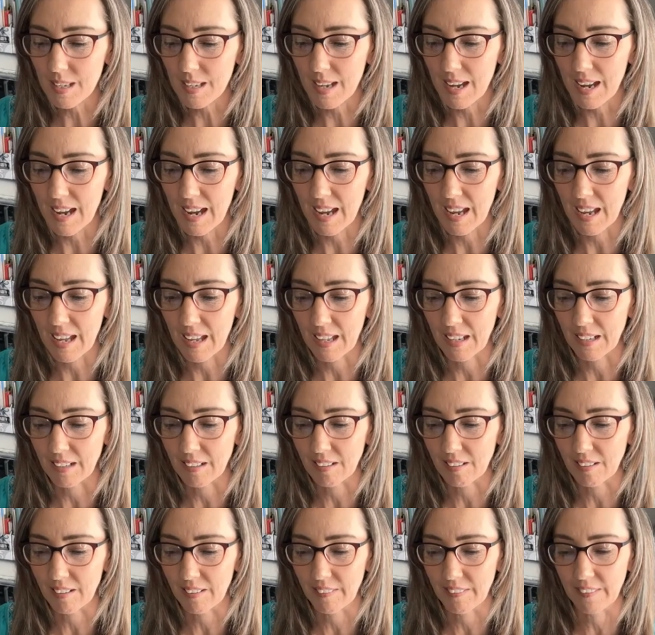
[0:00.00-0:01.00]

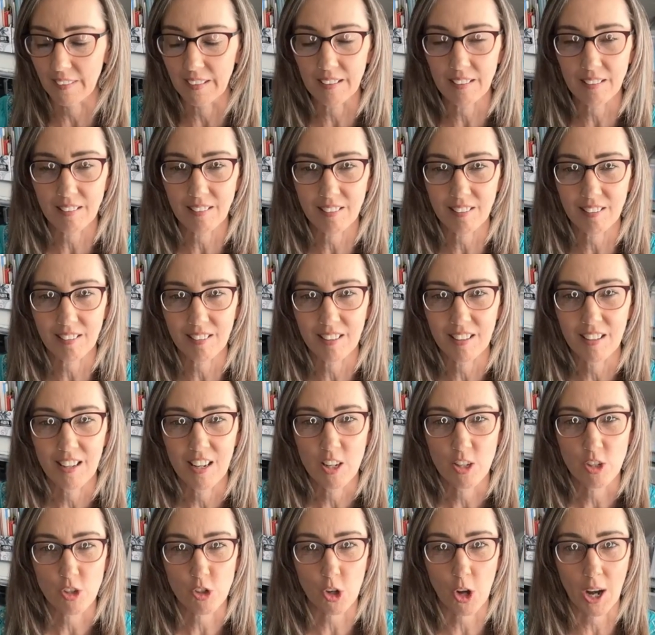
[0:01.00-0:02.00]
And this
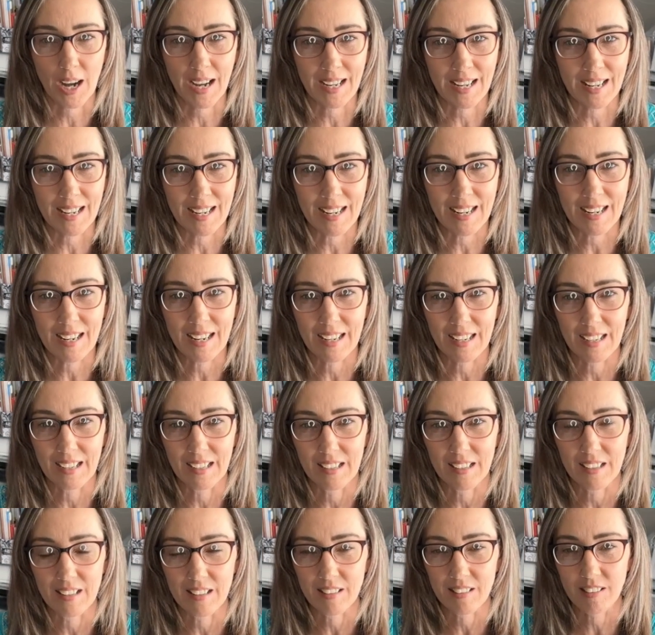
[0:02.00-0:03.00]
training
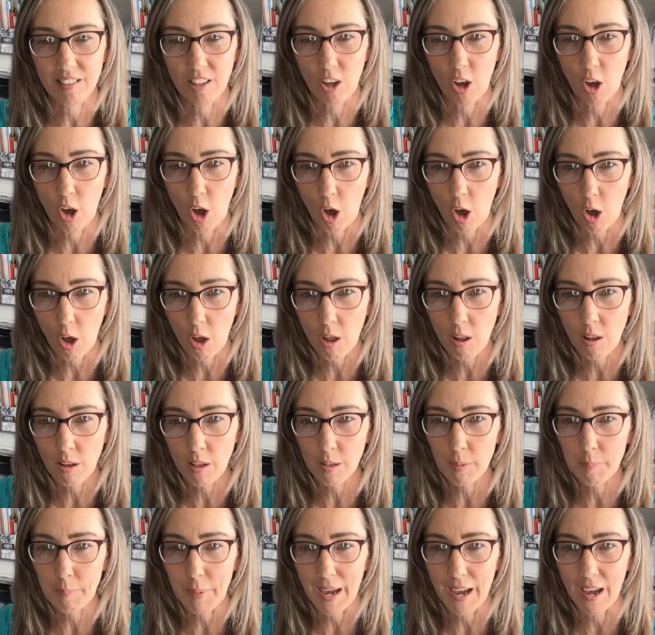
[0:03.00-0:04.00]
is
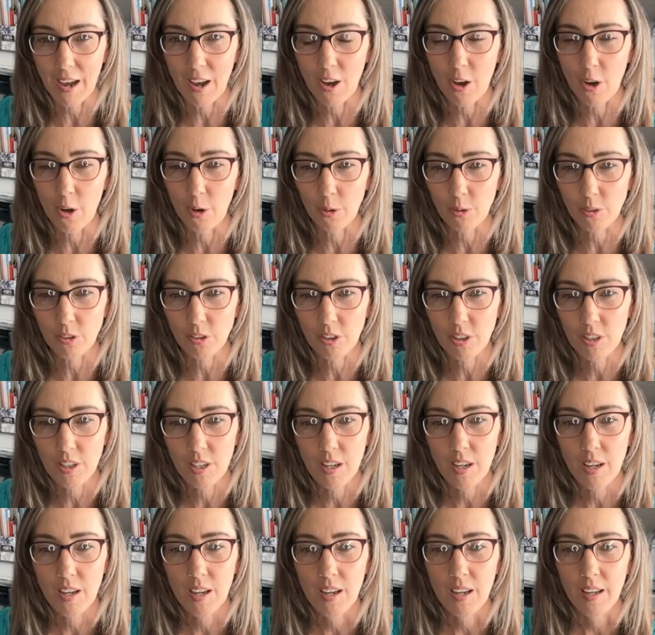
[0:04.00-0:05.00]
all about
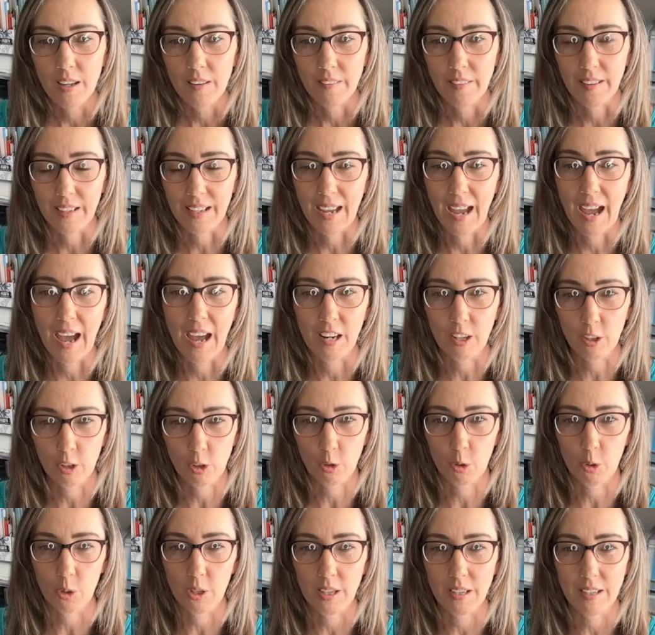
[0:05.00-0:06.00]
the
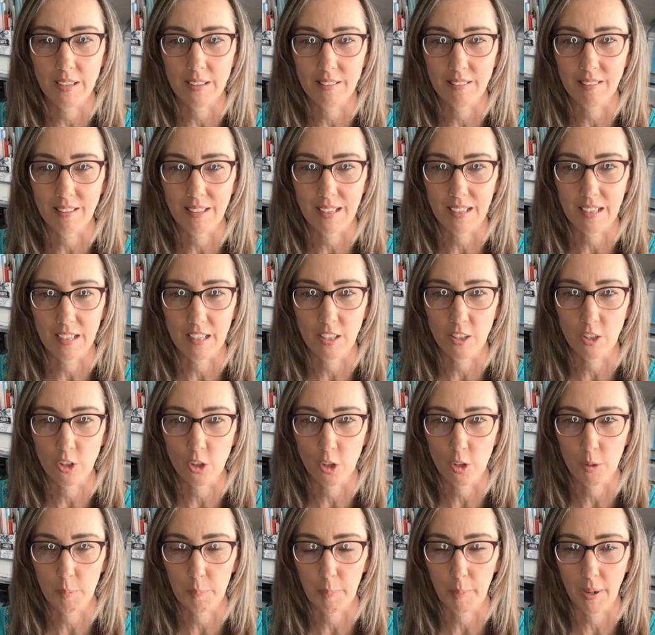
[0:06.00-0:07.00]
categories in
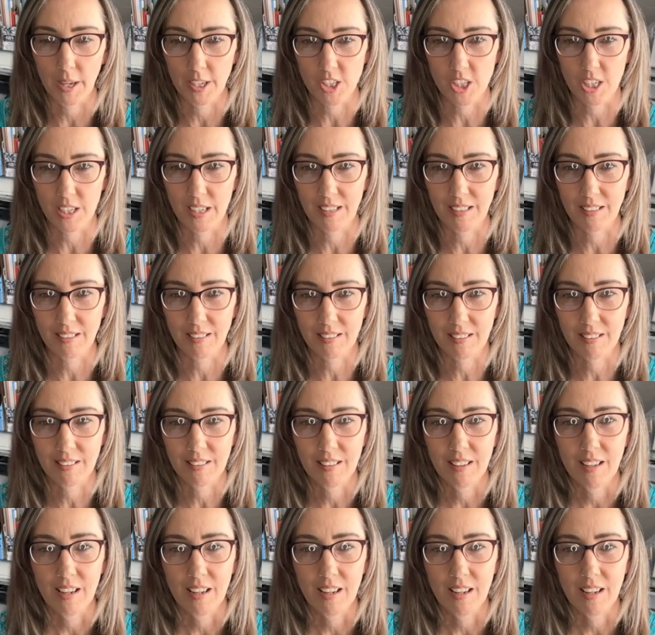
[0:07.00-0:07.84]
your budget.